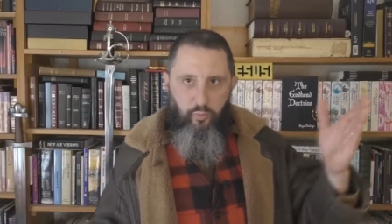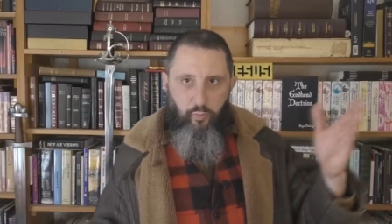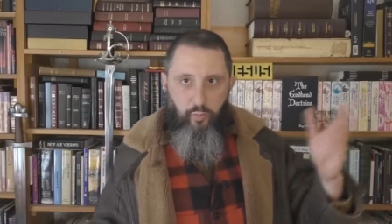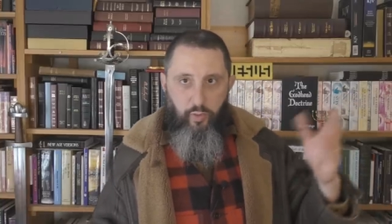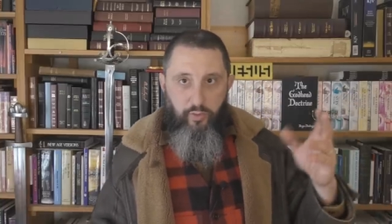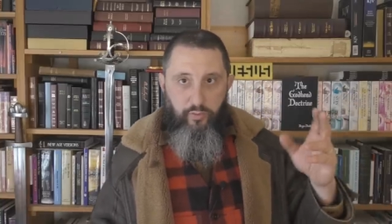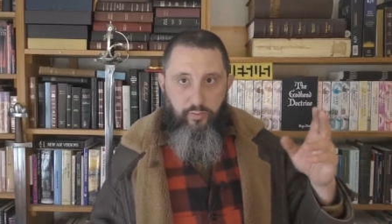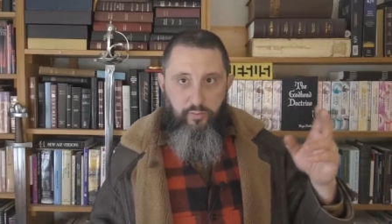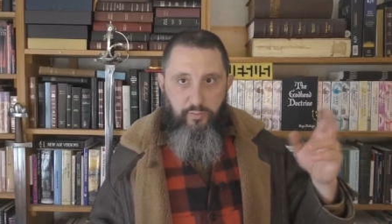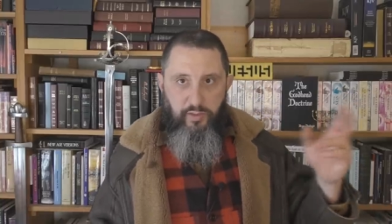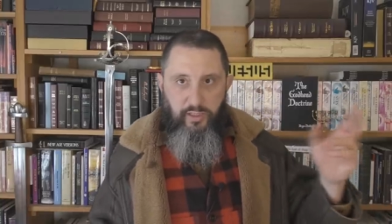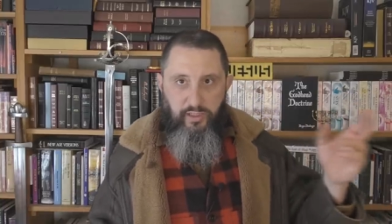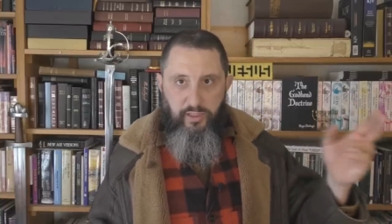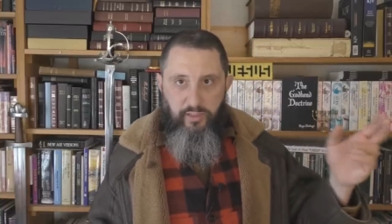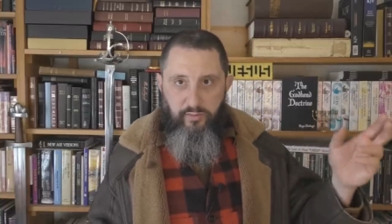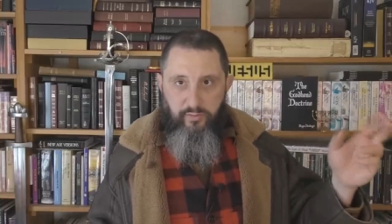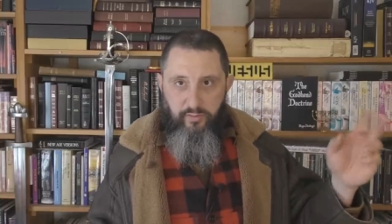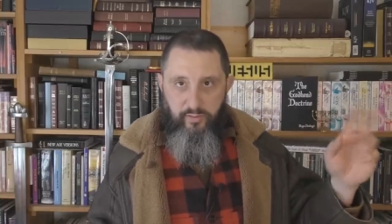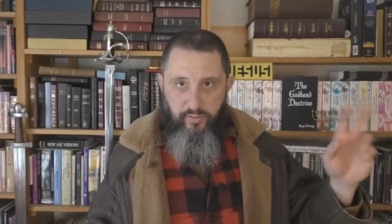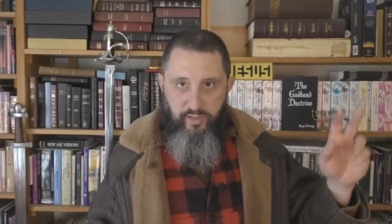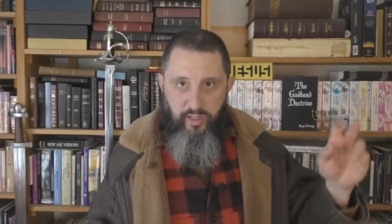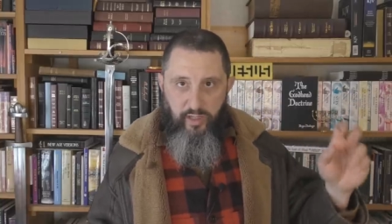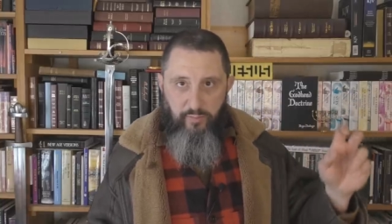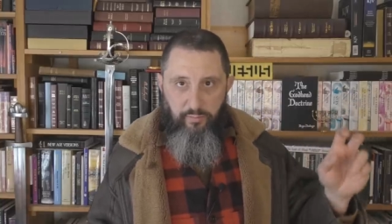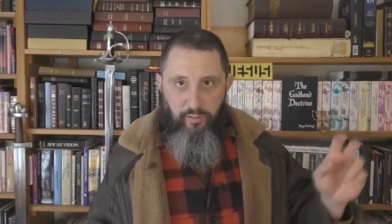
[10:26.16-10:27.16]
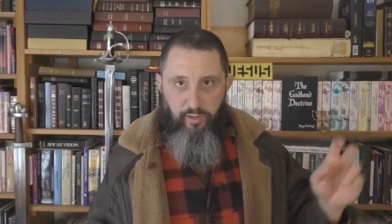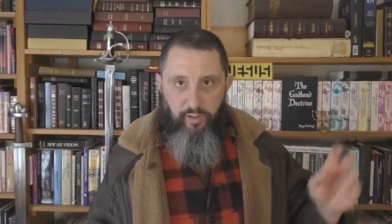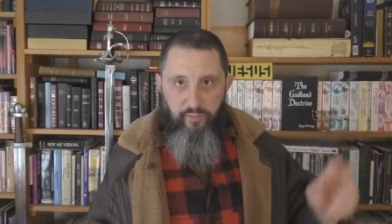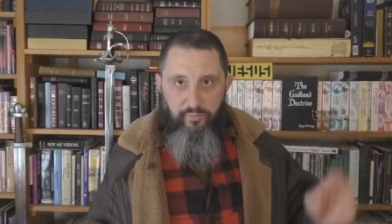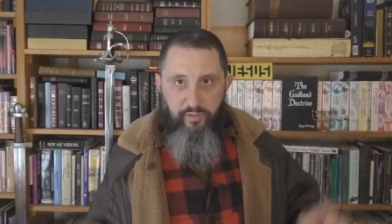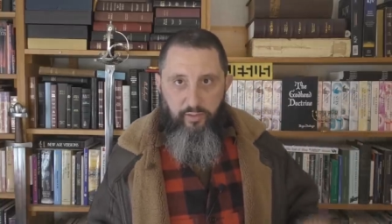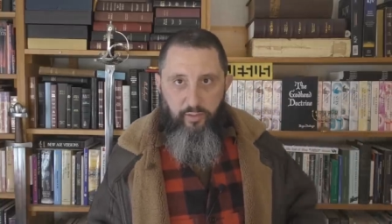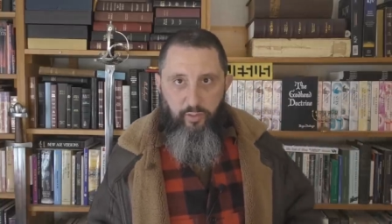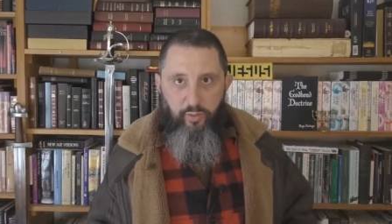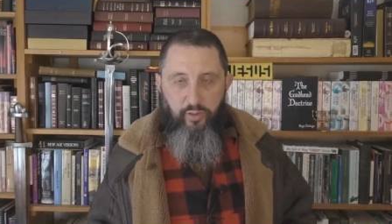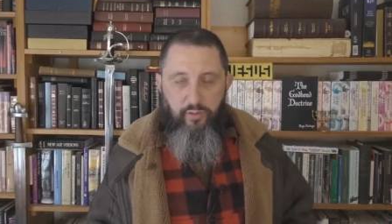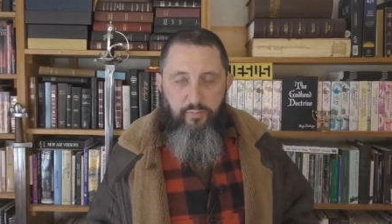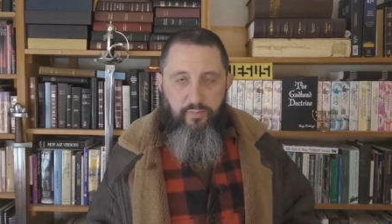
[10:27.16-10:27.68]
what would be the temple of
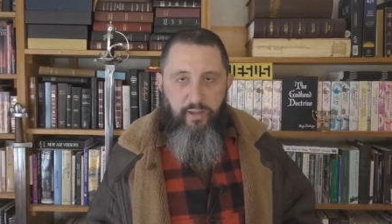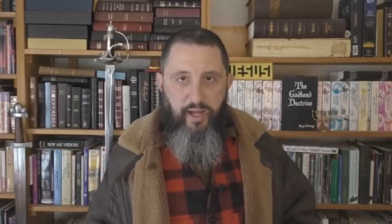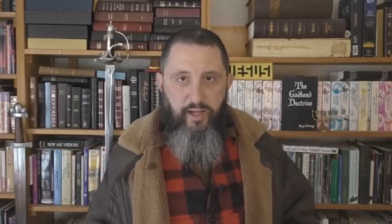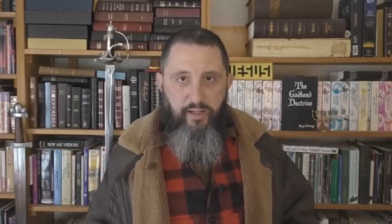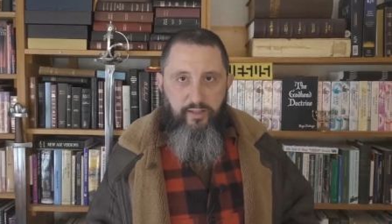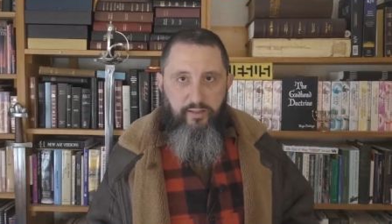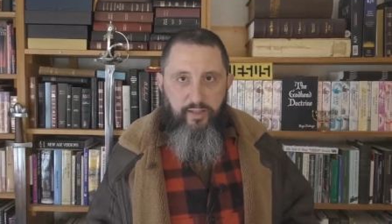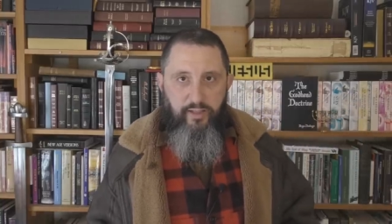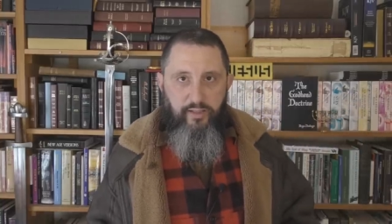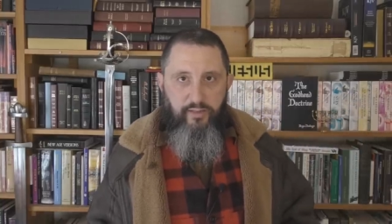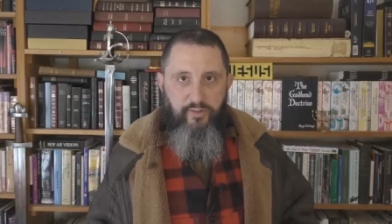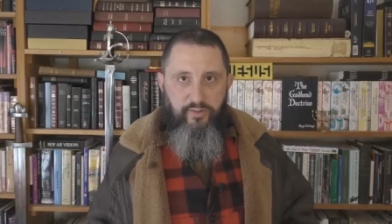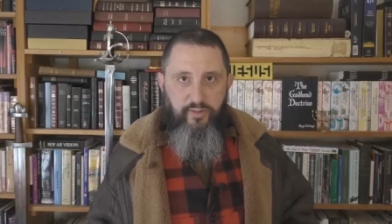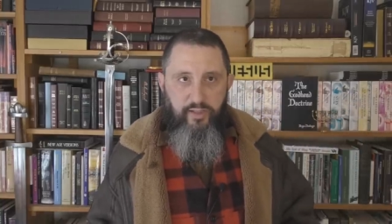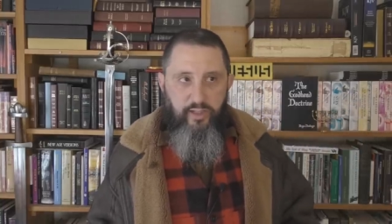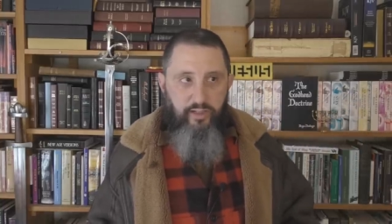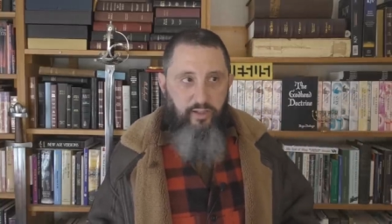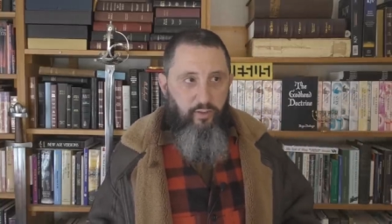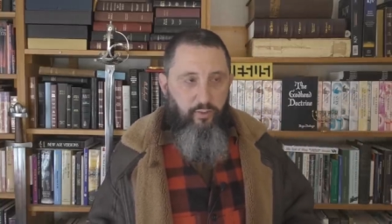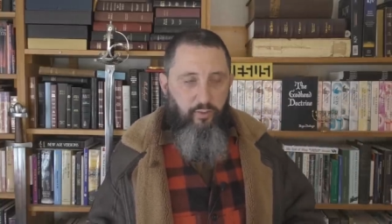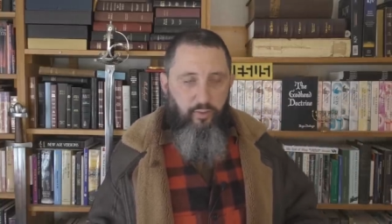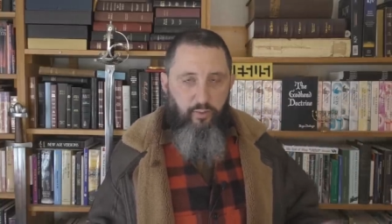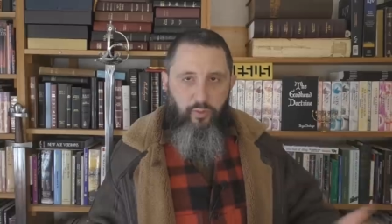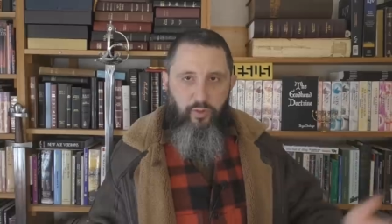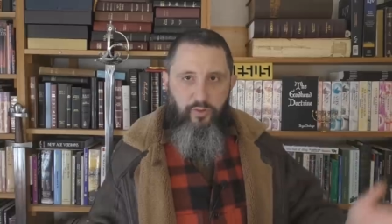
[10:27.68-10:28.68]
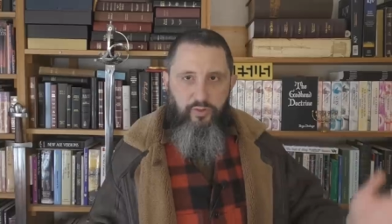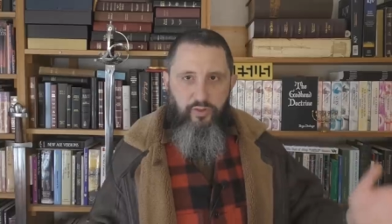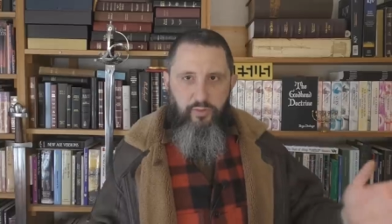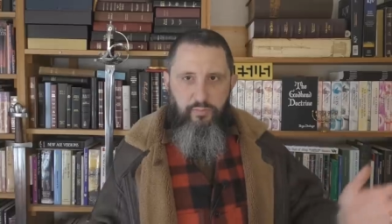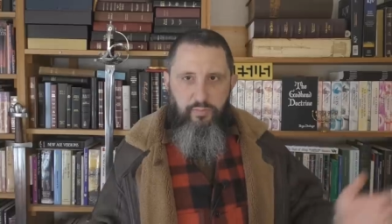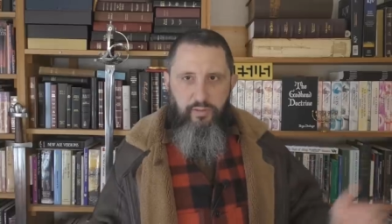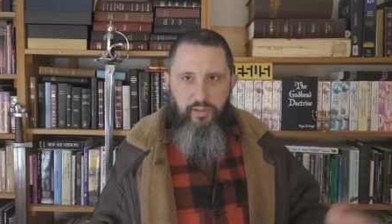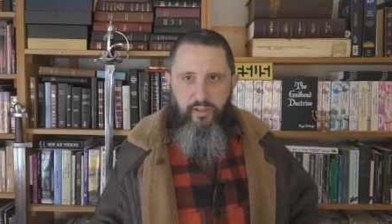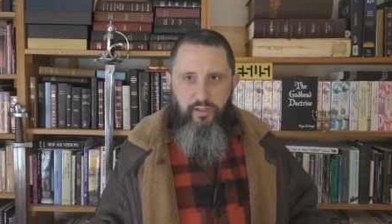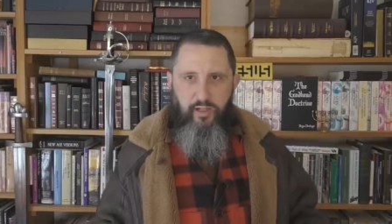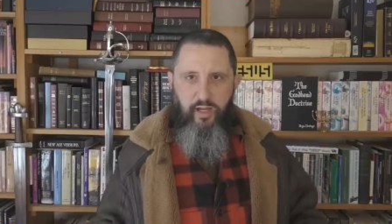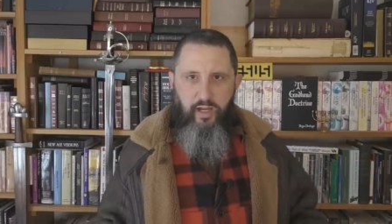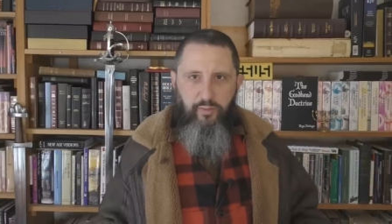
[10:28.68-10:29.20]
the Lord back then and saying, Oh, we're
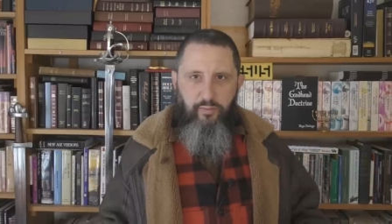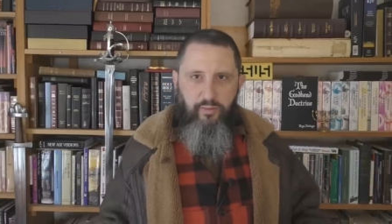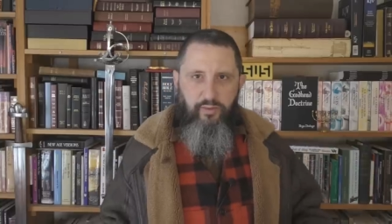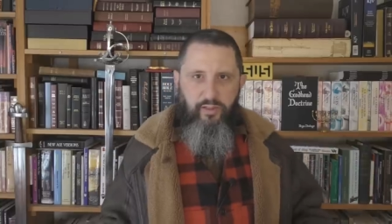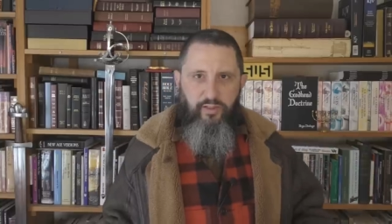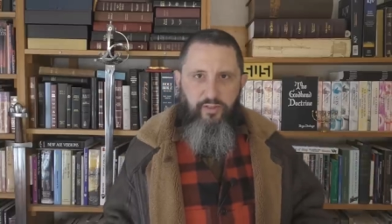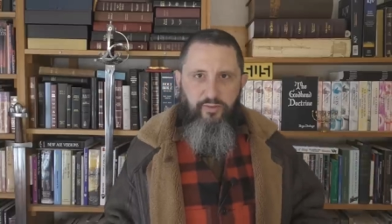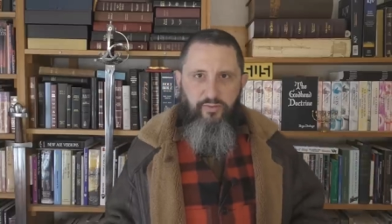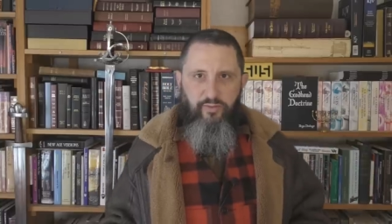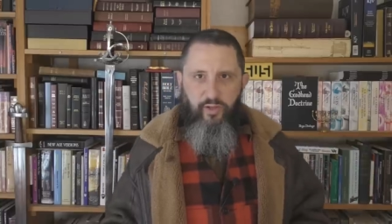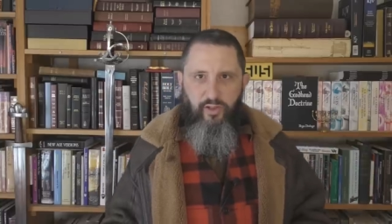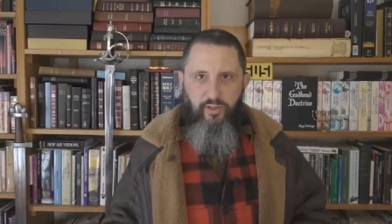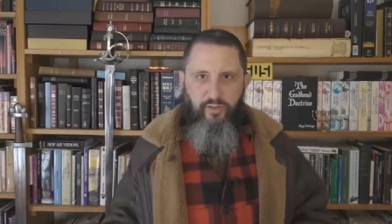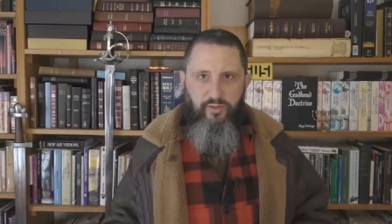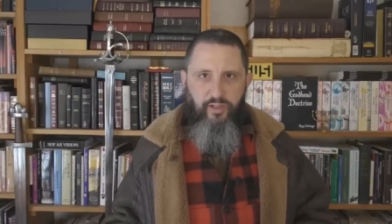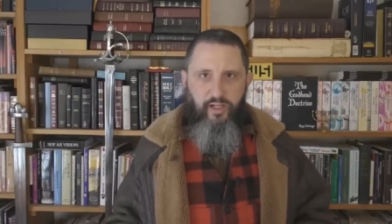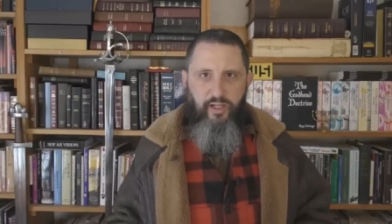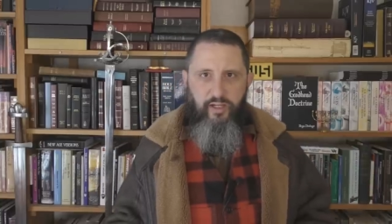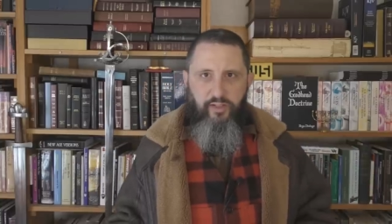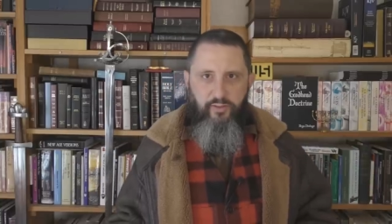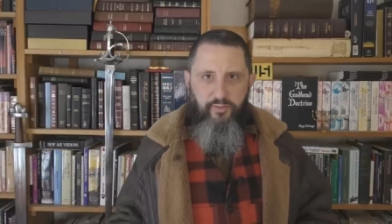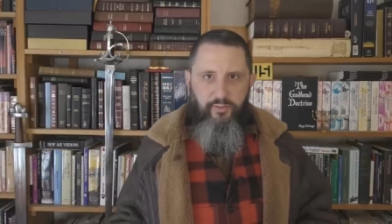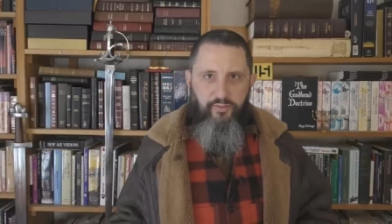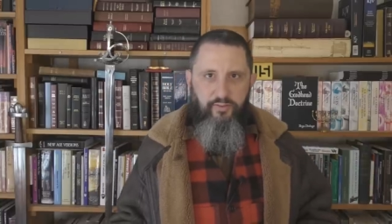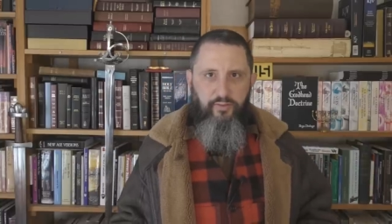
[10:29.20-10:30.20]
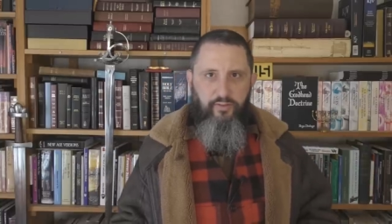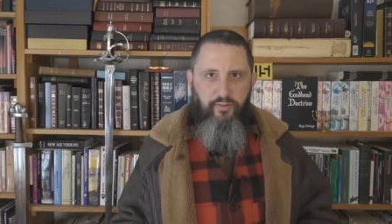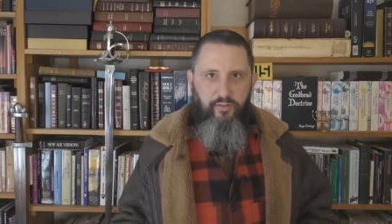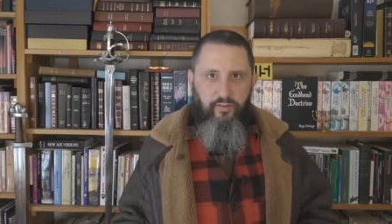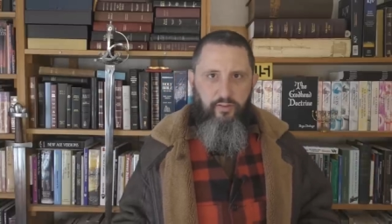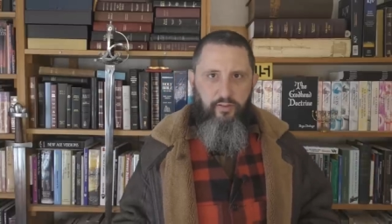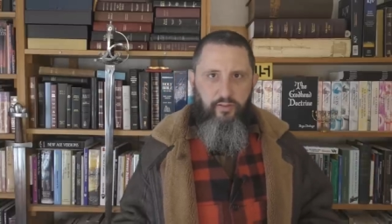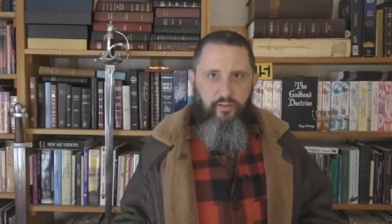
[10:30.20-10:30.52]
worshiping God with these false idols.